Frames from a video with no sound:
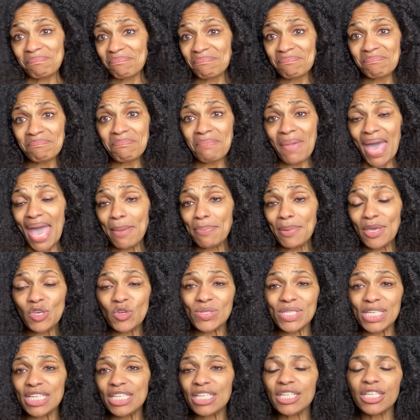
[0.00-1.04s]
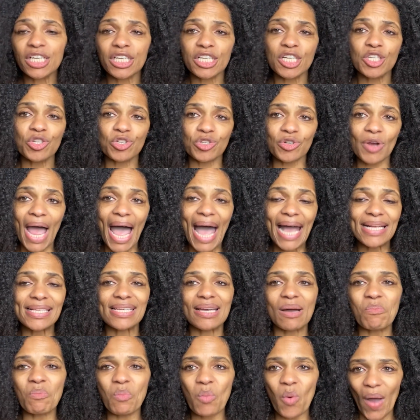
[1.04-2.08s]
Maybe you didn't contract
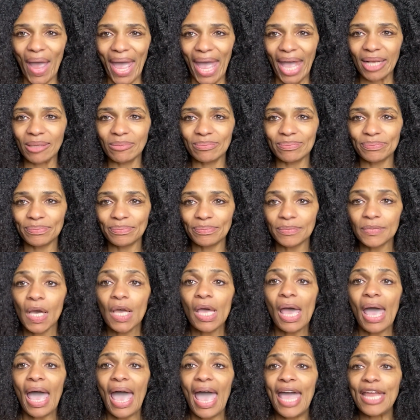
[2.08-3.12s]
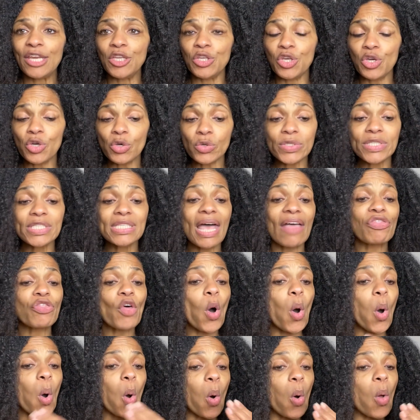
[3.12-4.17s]
moi and you said
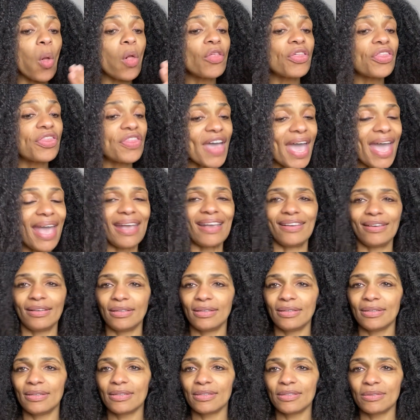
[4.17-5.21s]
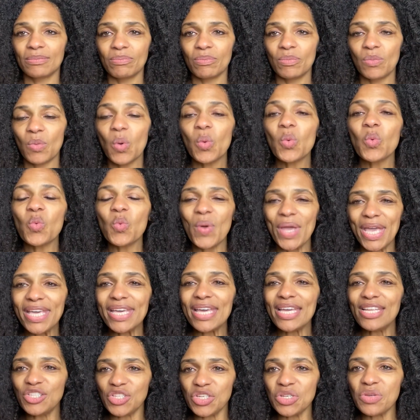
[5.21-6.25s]
the whole thing. We
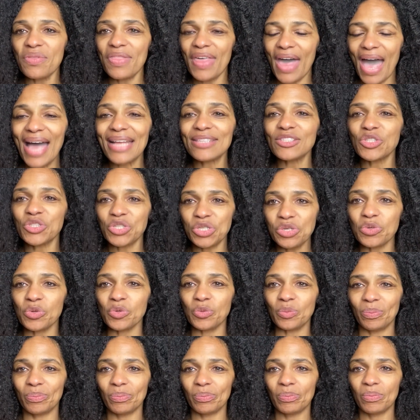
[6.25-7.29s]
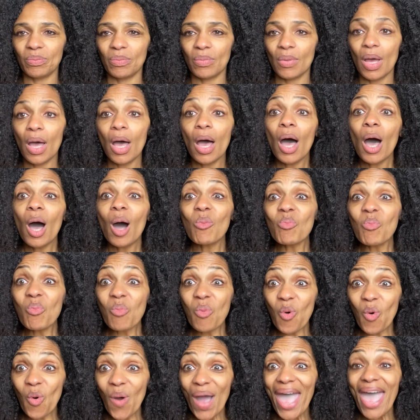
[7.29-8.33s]
can do that too.
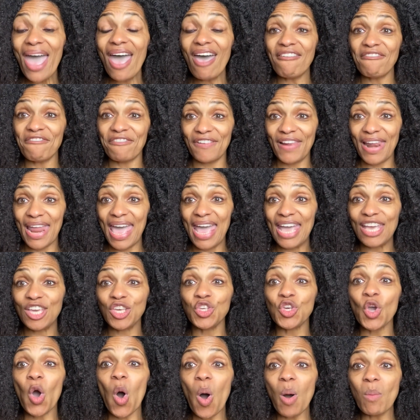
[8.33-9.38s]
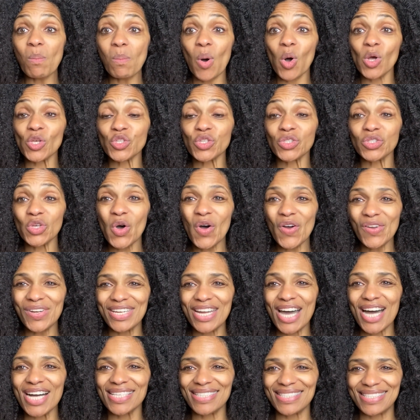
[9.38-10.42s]
Moi vle yon morceau
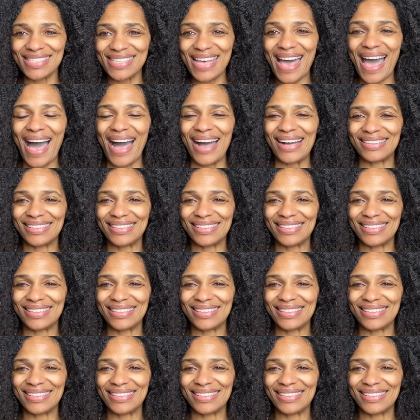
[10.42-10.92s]
nan sa.